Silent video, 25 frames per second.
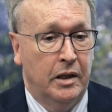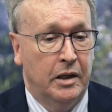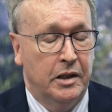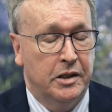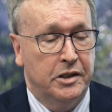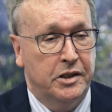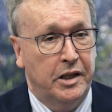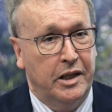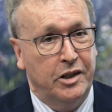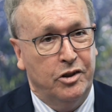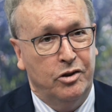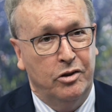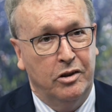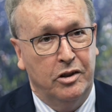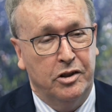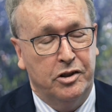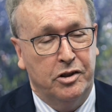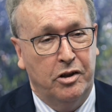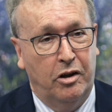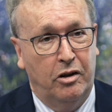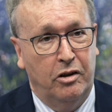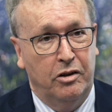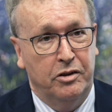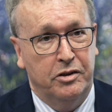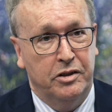Sexual
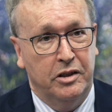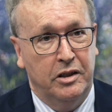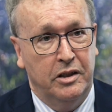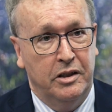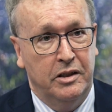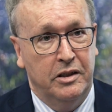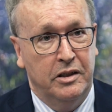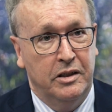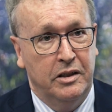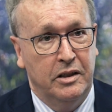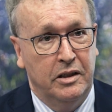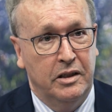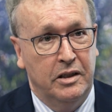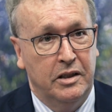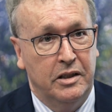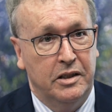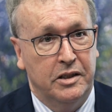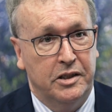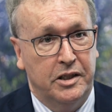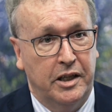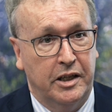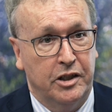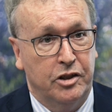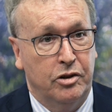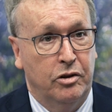assault and
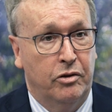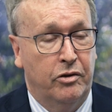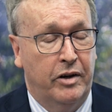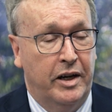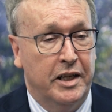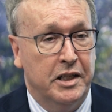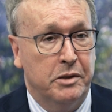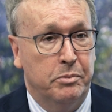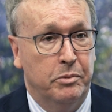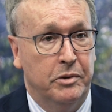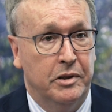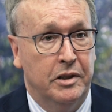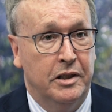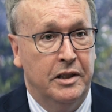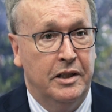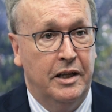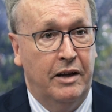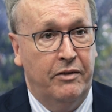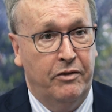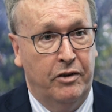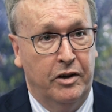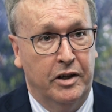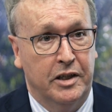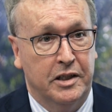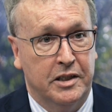sexual harassment are
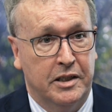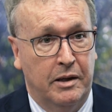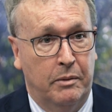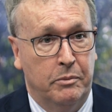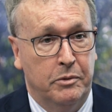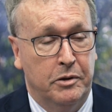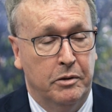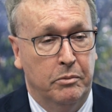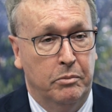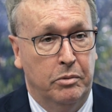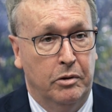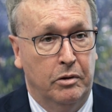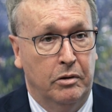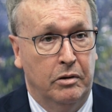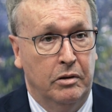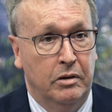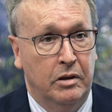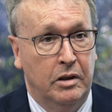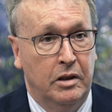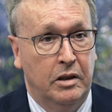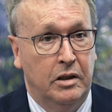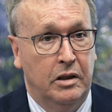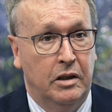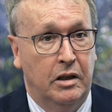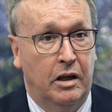never acceptable,
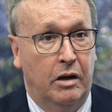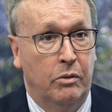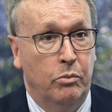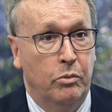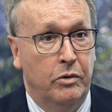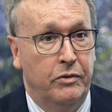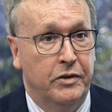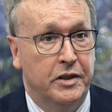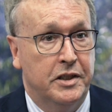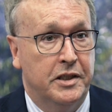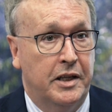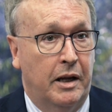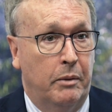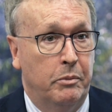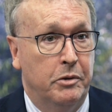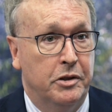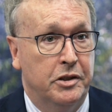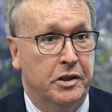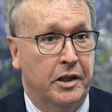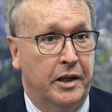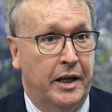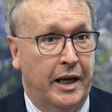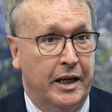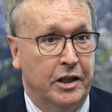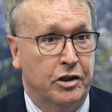and we've
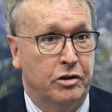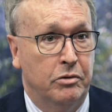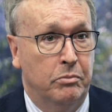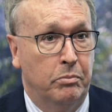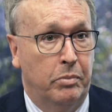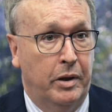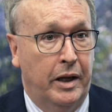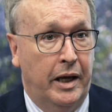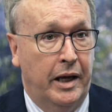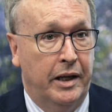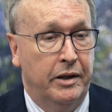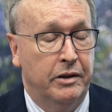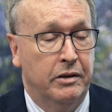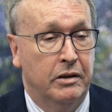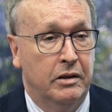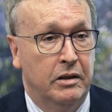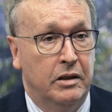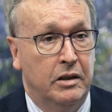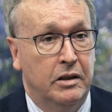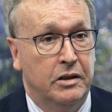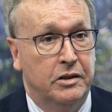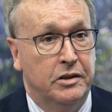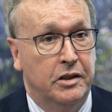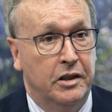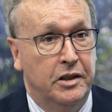established an action plan
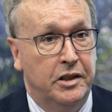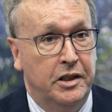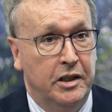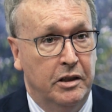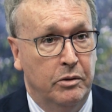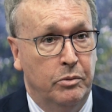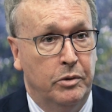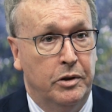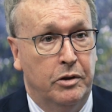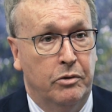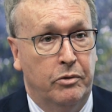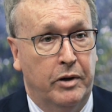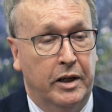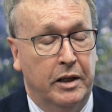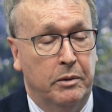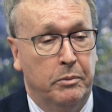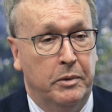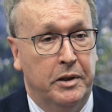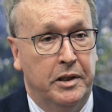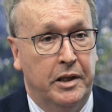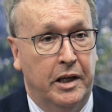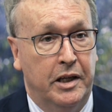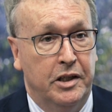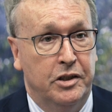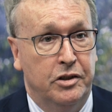to deal with the
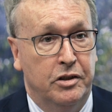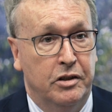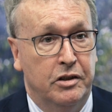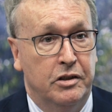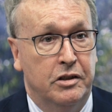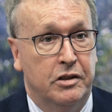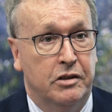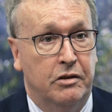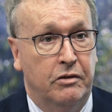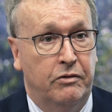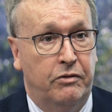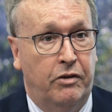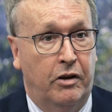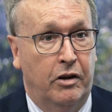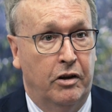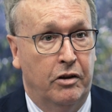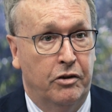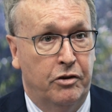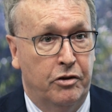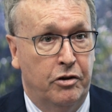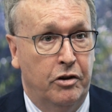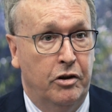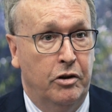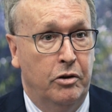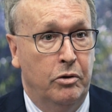recommendations to follow
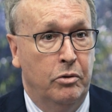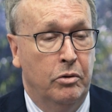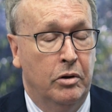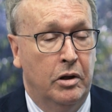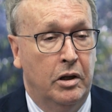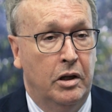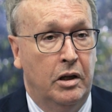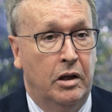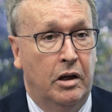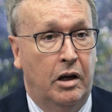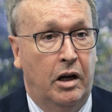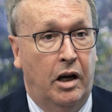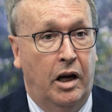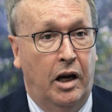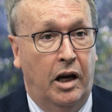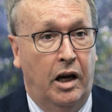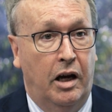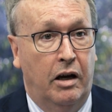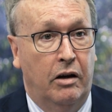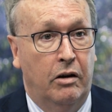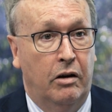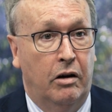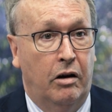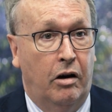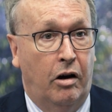through
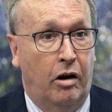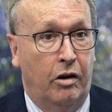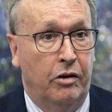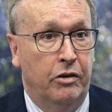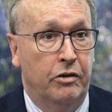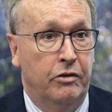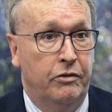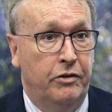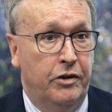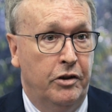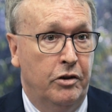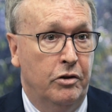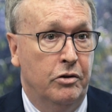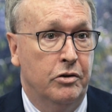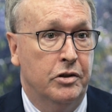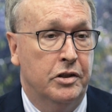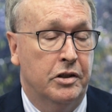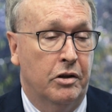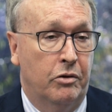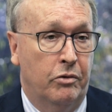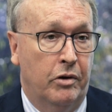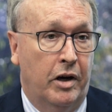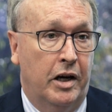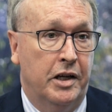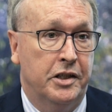on the
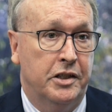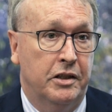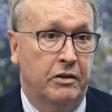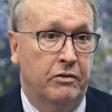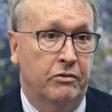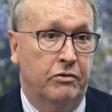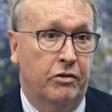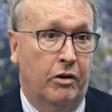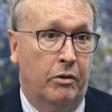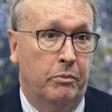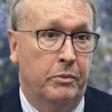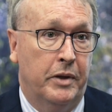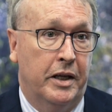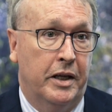views arising from